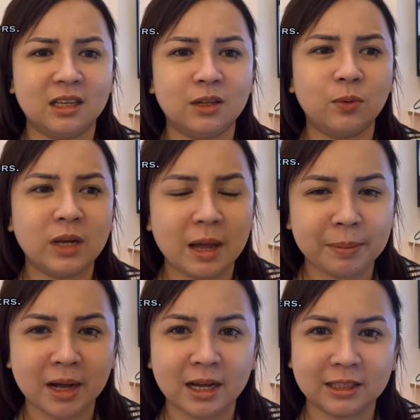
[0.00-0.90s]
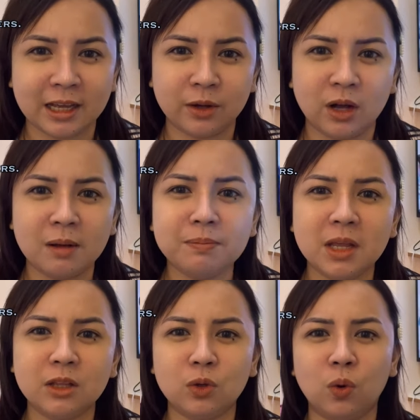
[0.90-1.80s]
wala pa nga tayong
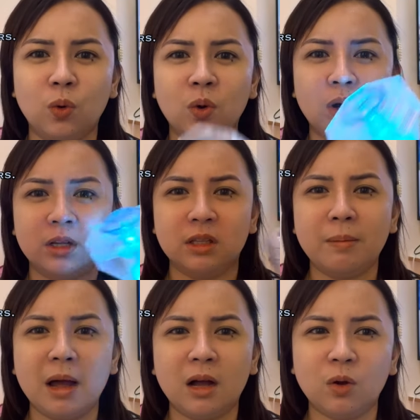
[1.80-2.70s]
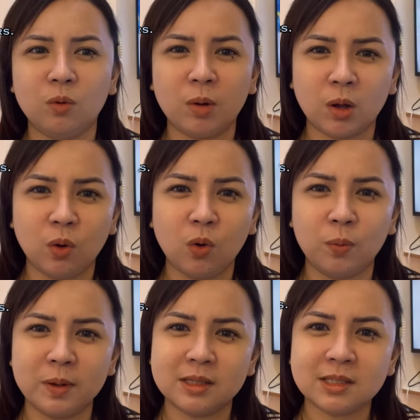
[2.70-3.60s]
update kung, diba, kung
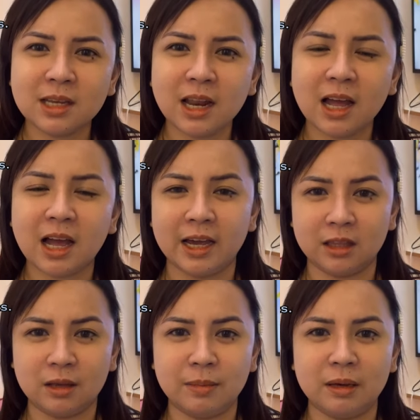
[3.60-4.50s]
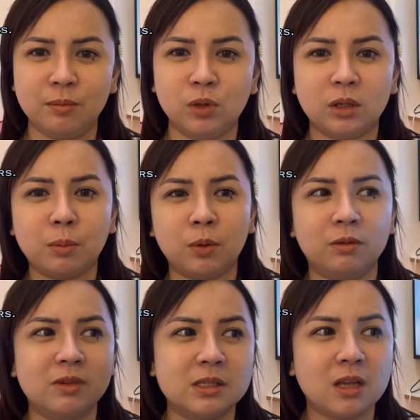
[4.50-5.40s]
mag-open sila kahit na may multiple
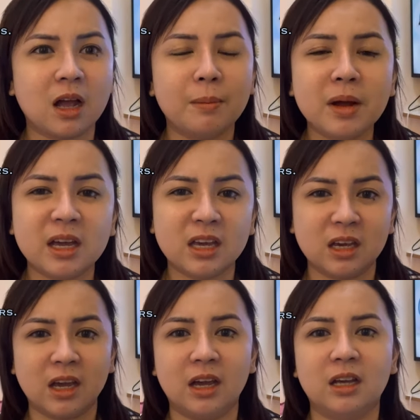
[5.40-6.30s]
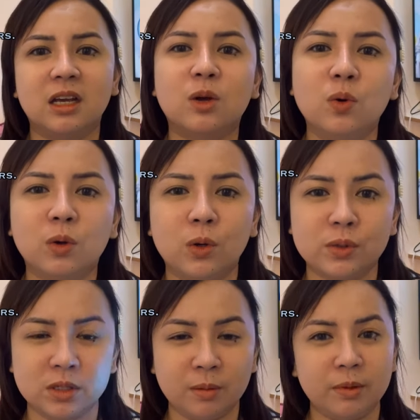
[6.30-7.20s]
visa ka ba, kung
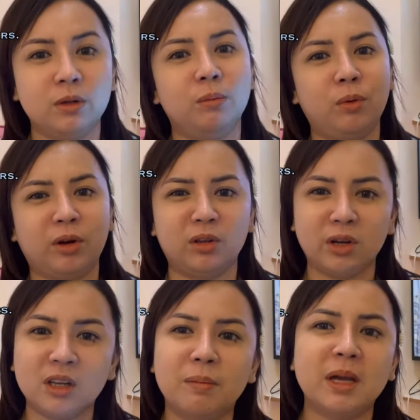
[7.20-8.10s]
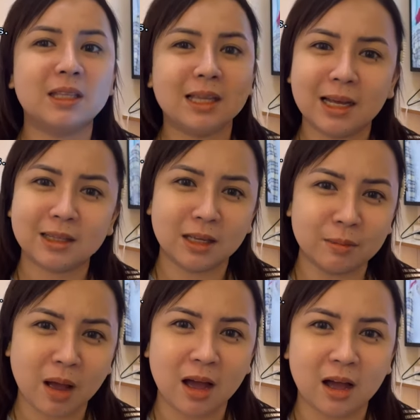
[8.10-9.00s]
close naman yung border, di ba, hindi ka din
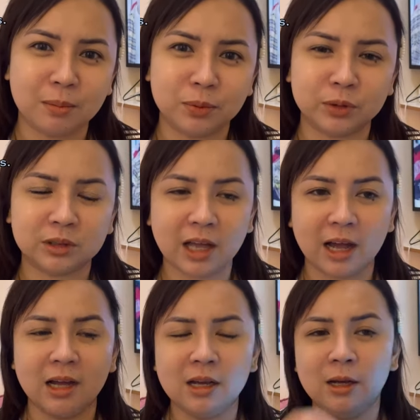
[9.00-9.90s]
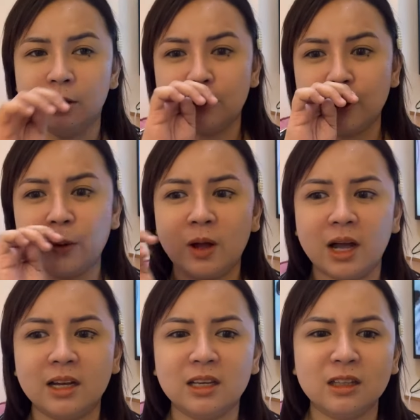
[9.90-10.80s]
makakapunta. So,
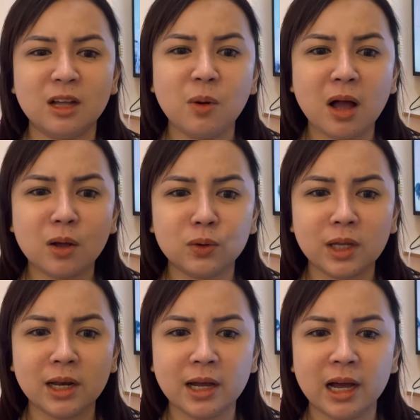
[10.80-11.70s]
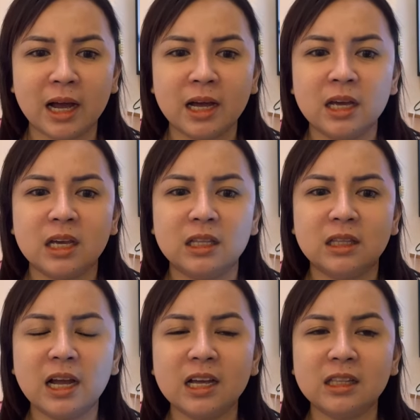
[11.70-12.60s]
ang nawa ko talaga,
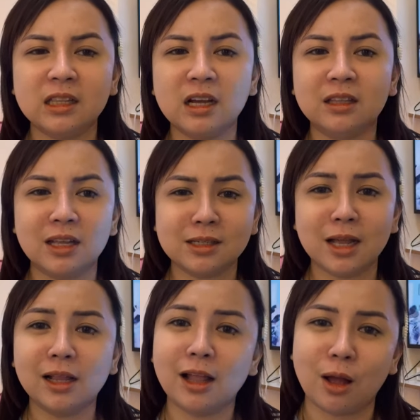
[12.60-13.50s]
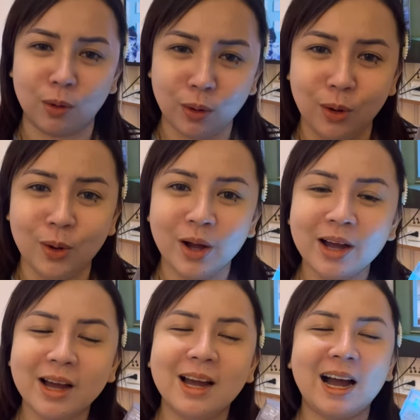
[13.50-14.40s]
nagdasal ako.
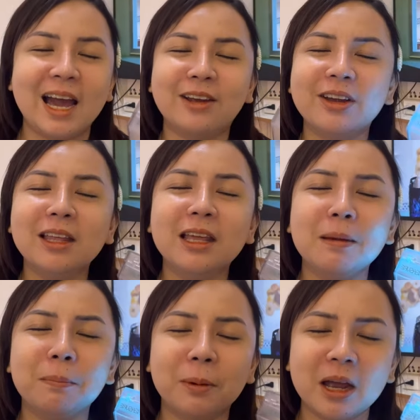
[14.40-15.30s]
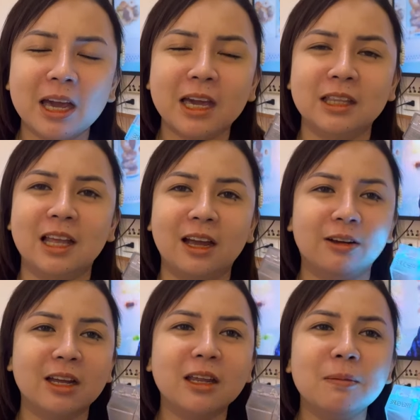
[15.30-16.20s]
I really
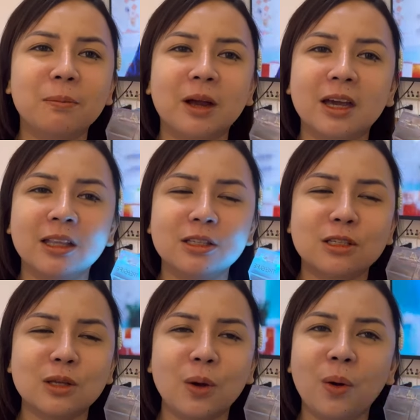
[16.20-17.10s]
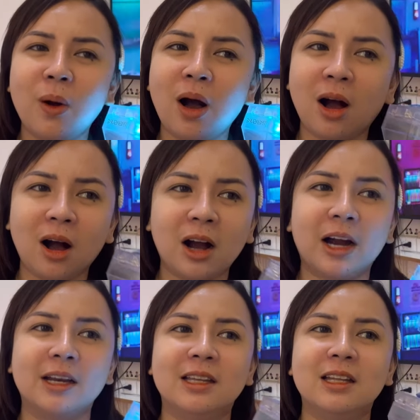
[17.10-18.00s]
prayed so
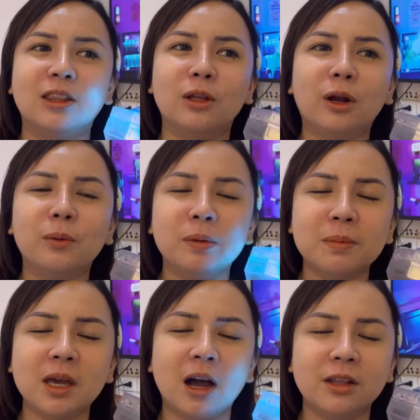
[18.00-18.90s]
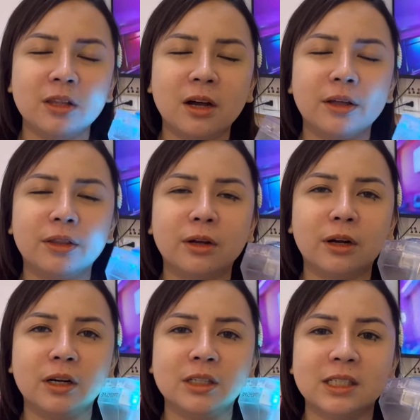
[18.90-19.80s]
hard that there will be
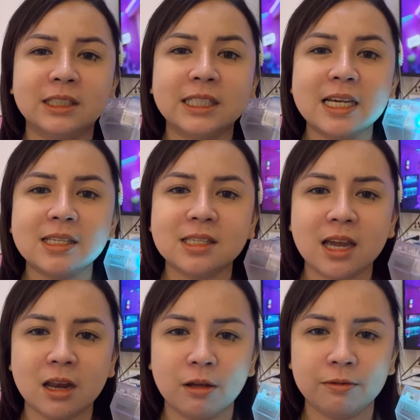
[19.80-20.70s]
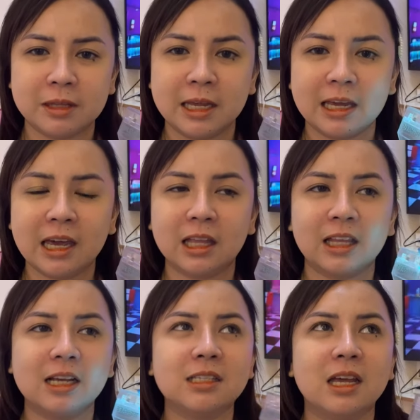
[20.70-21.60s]
another resale of
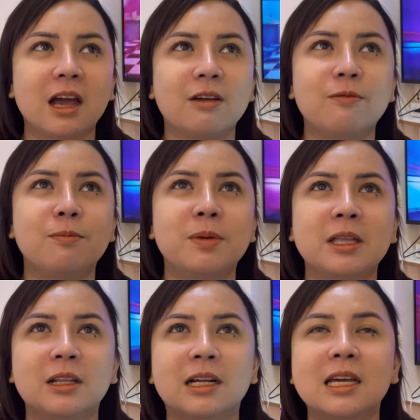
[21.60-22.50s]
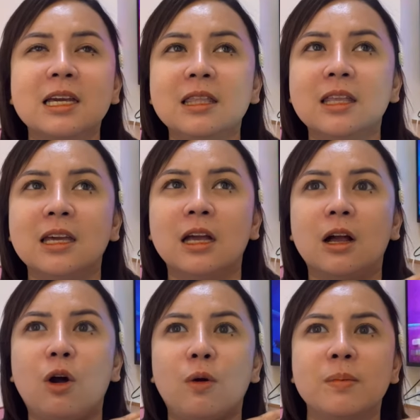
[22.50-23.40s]
ticket. Kasi I've been reading
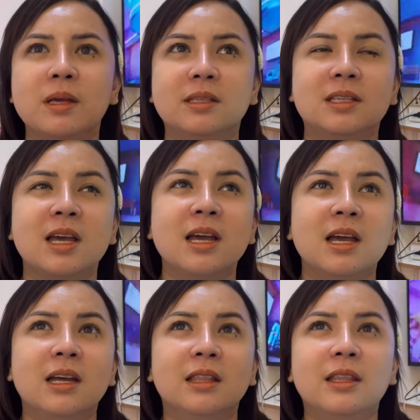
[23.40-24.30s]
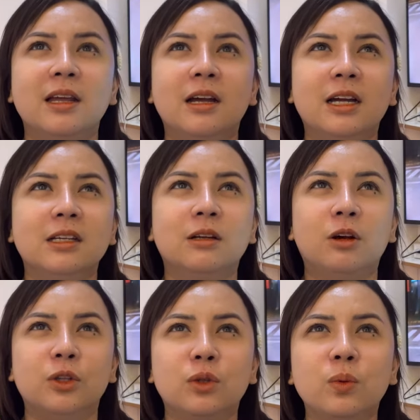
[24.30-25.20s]
comments na
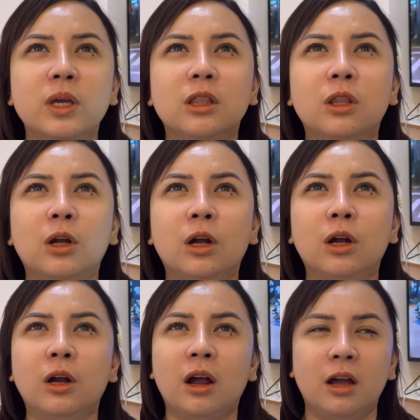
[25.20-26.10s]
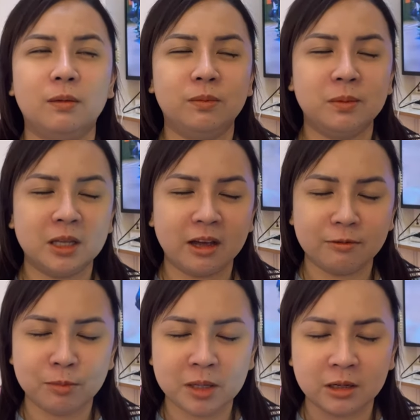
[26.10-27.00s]
on Twitter,
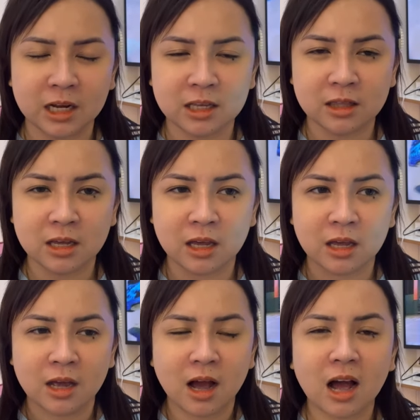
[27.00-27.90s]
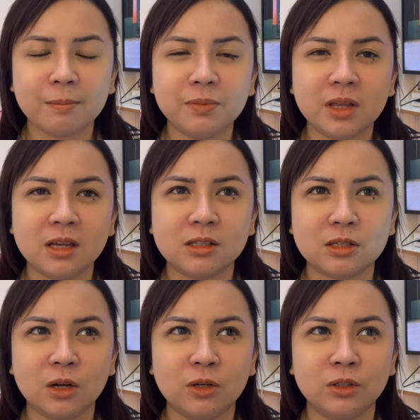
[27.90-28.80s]
I've been reading
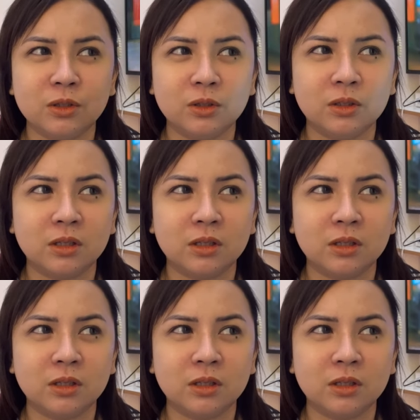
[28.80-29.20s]
updates on